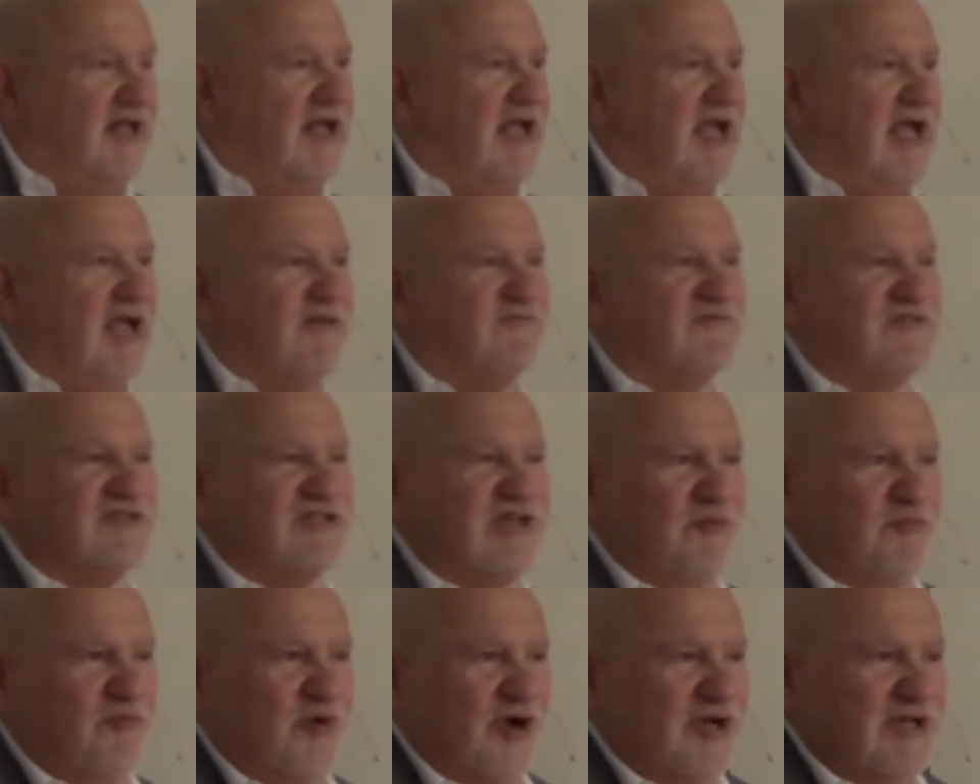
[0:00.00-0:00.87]
If
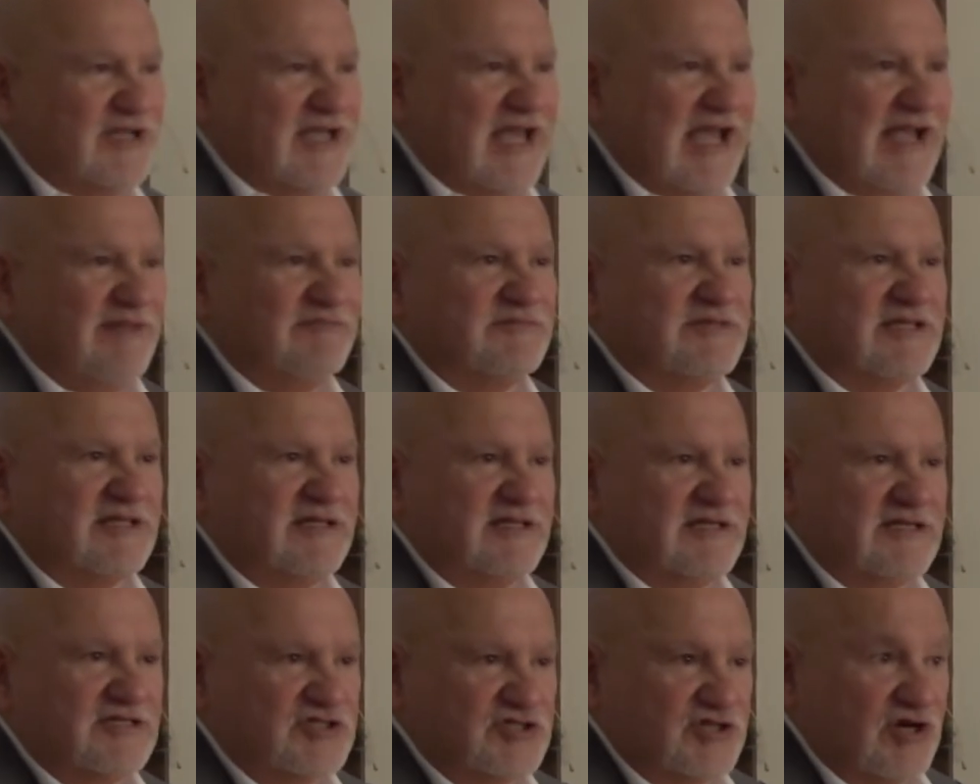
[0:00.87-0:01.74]
someone came to
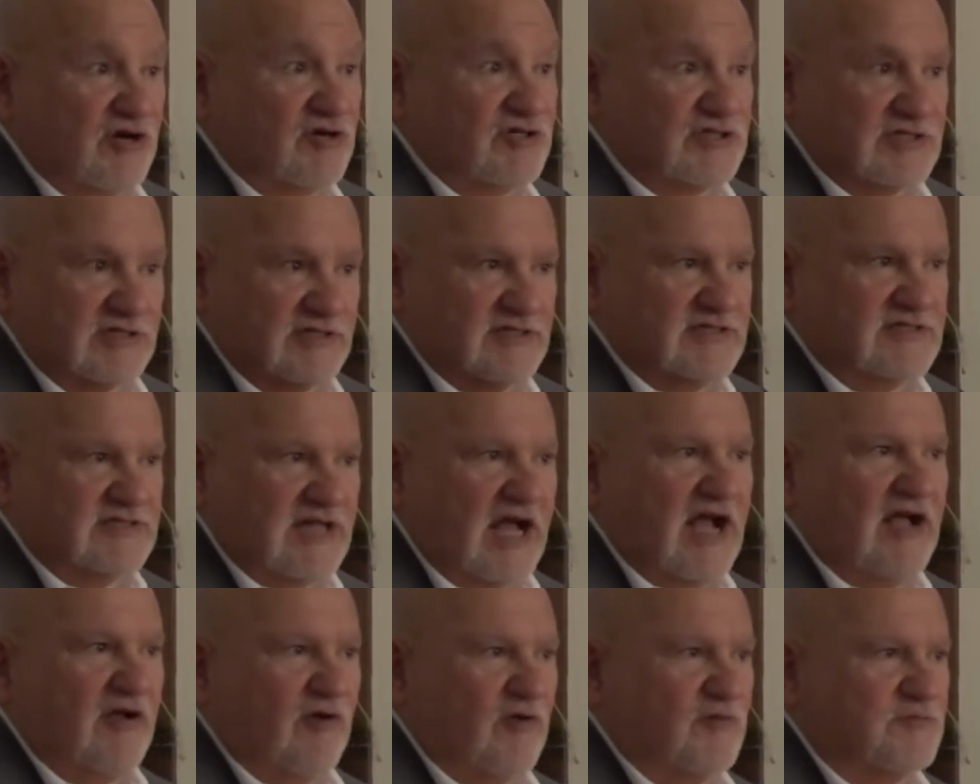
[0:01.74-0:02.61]
this church, at least
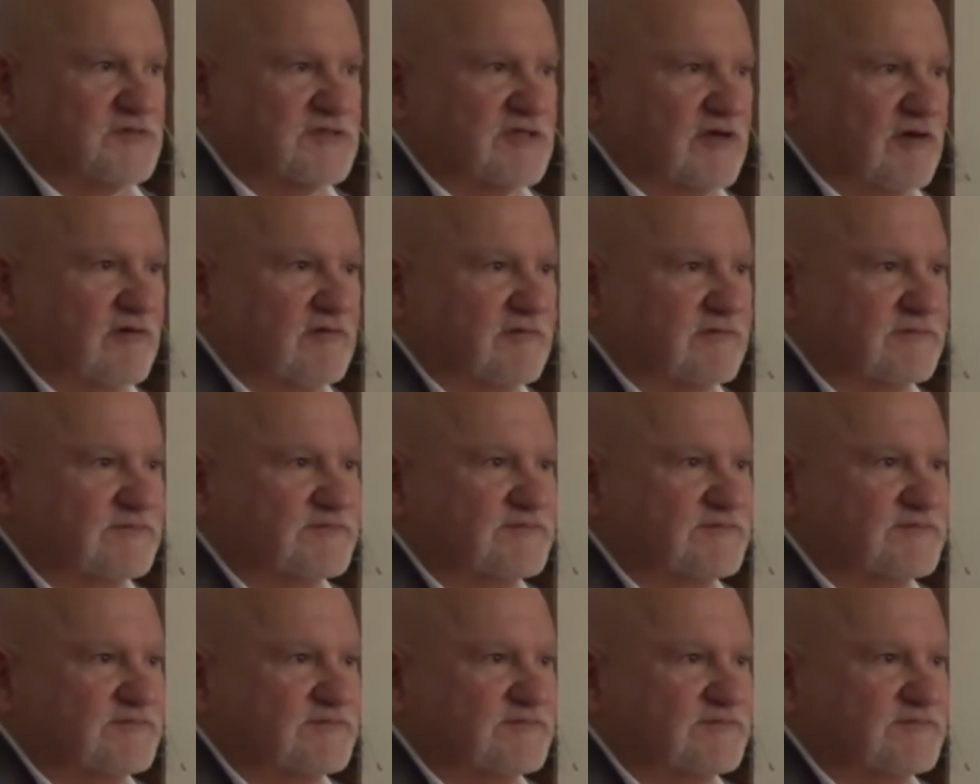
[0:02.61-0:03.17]
I hope so,